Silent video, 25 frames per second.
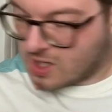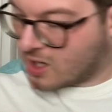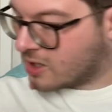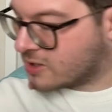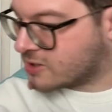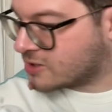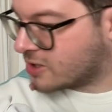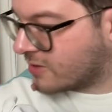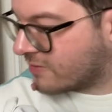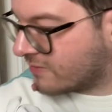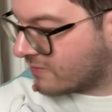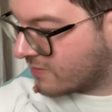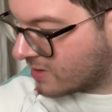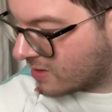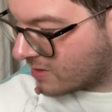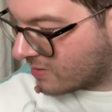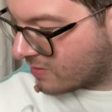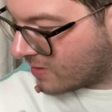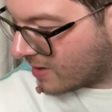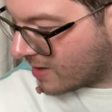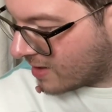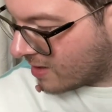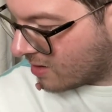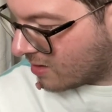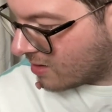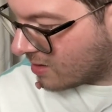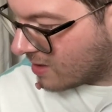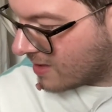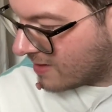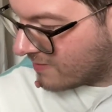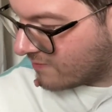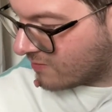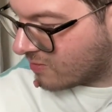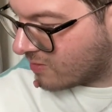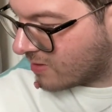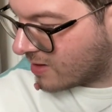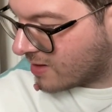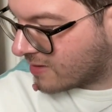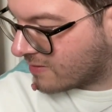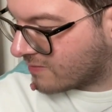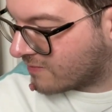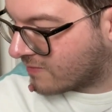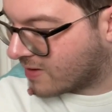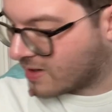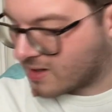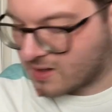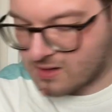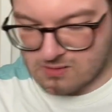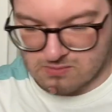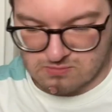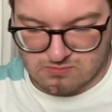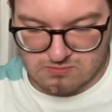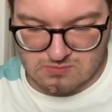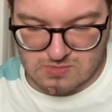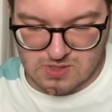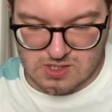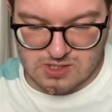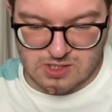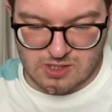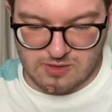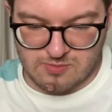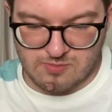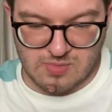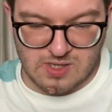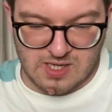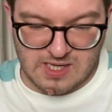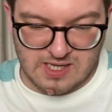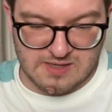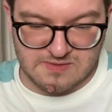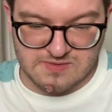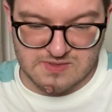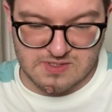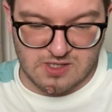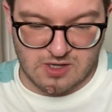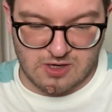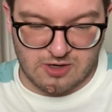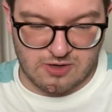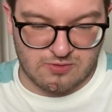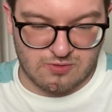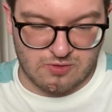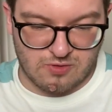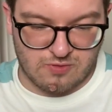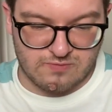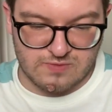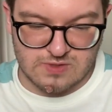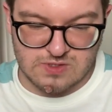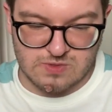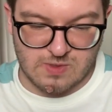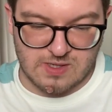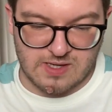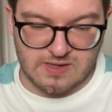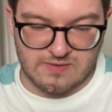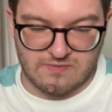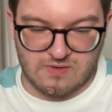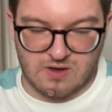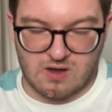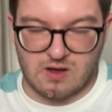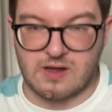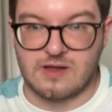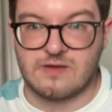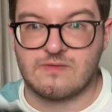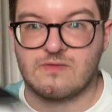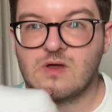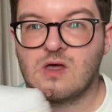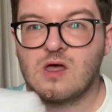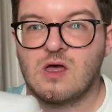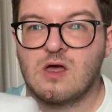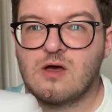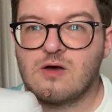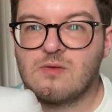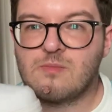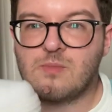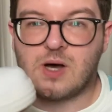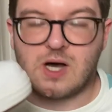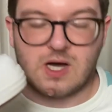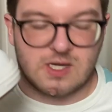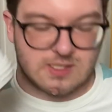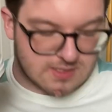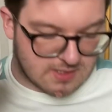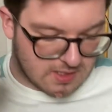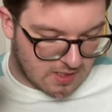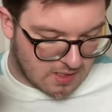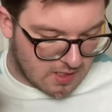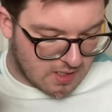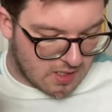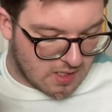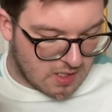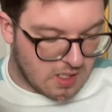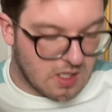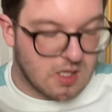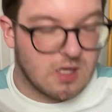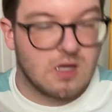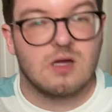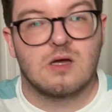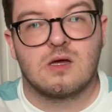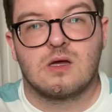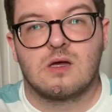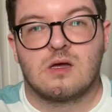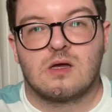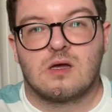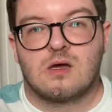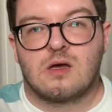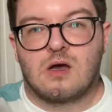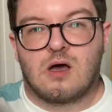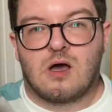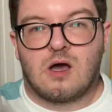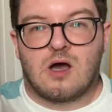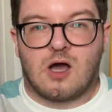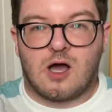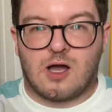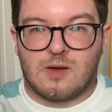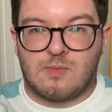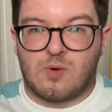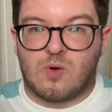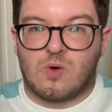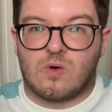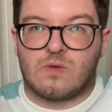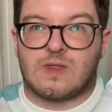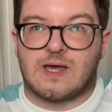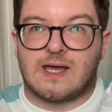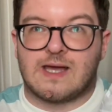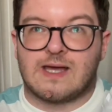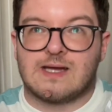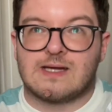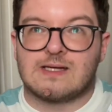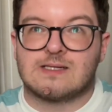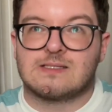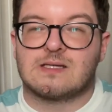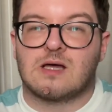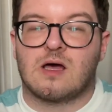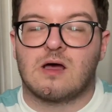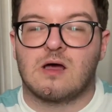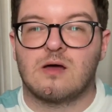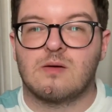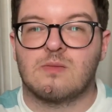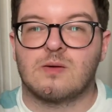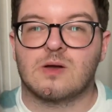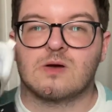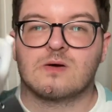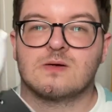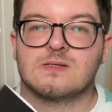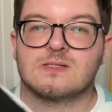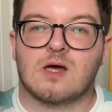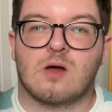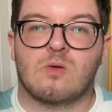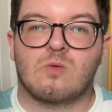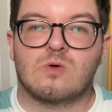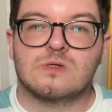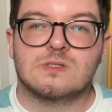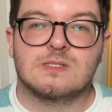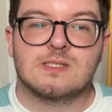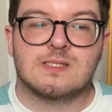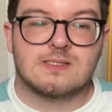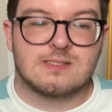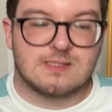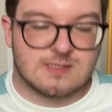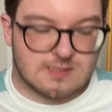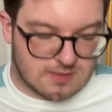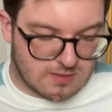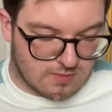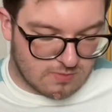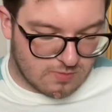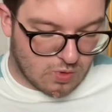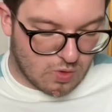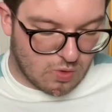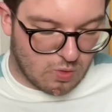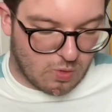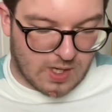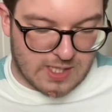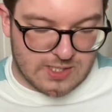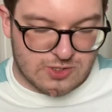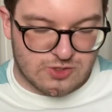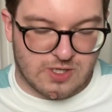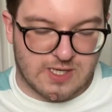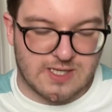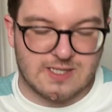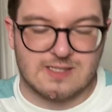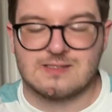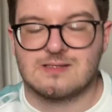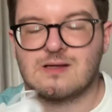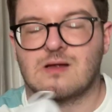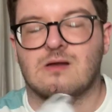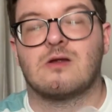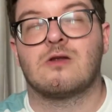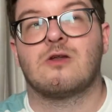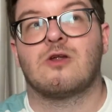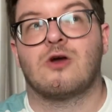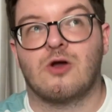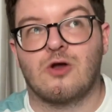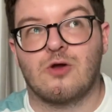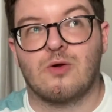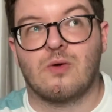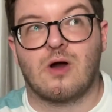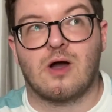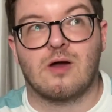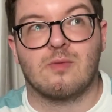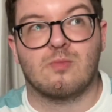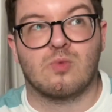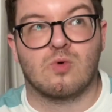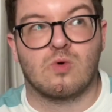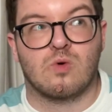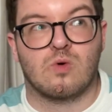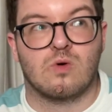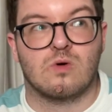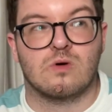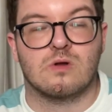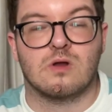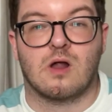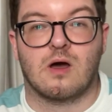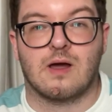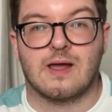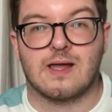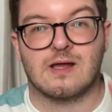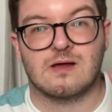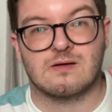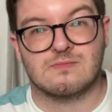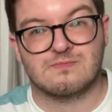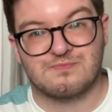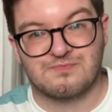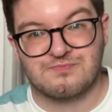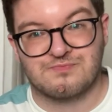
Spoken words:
don't think they are leather or anything. I don't believe so, not for 25. But I bought these because I wanted some more white trainers. And I know I bought like